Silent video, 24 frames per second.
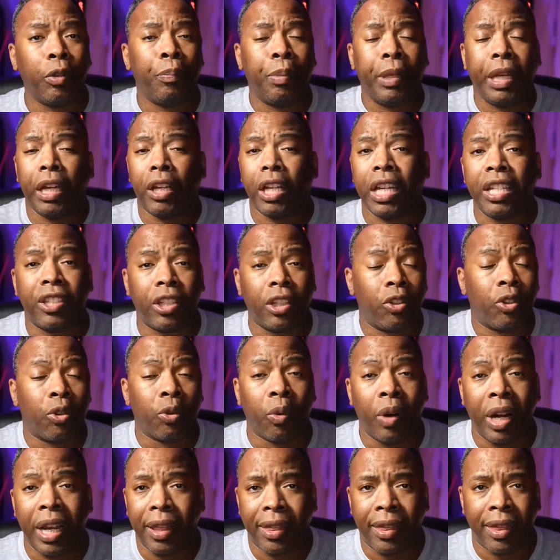it's a
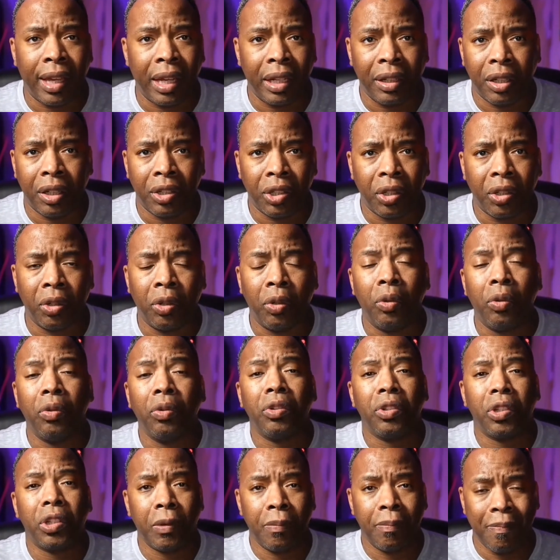great thing to do
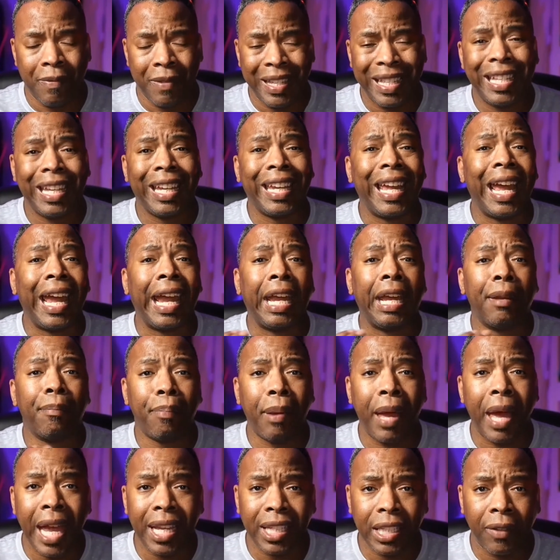to gain
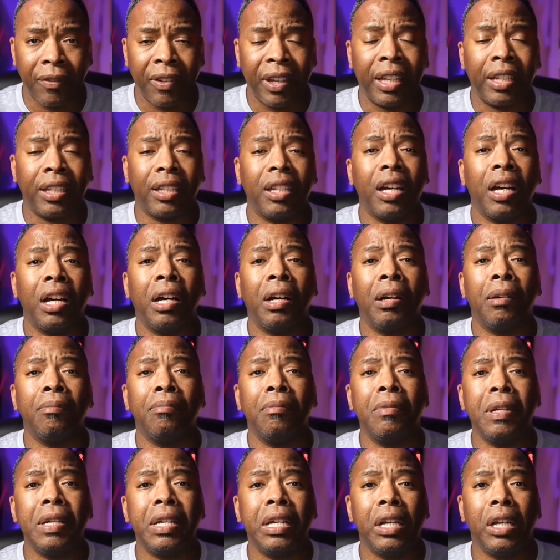passive
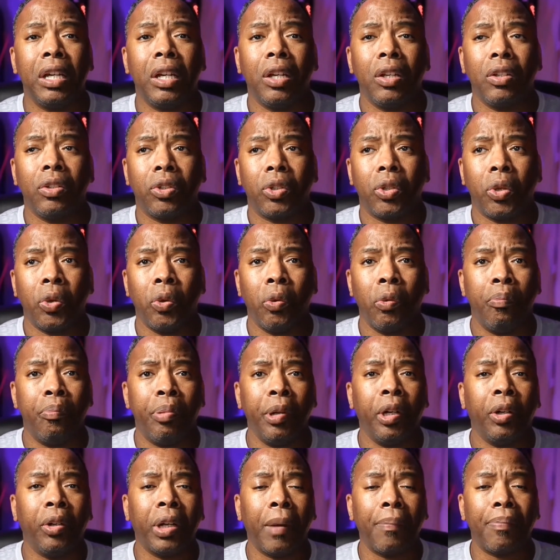income, to
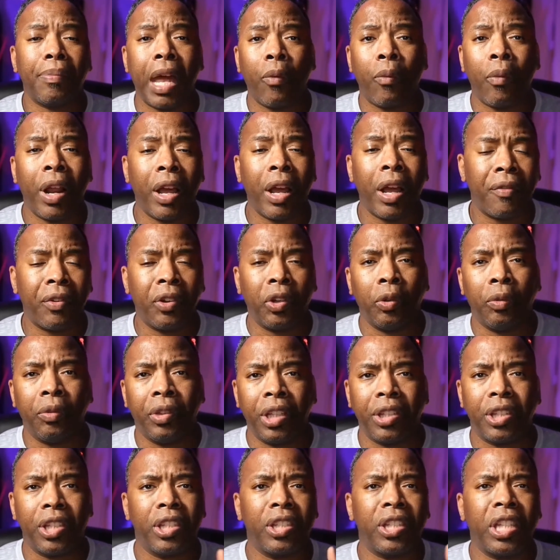build up that revenue.
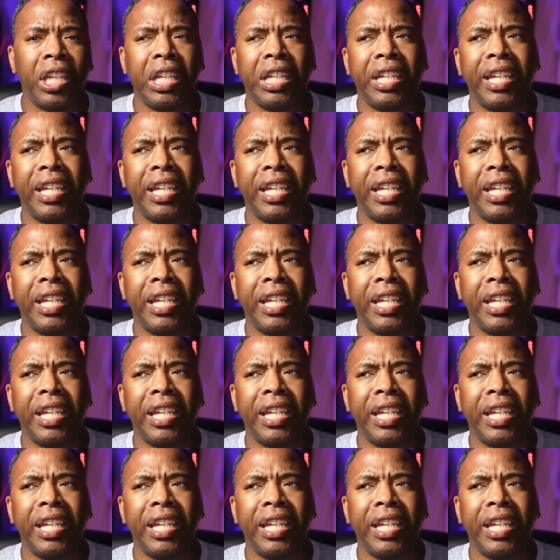This is the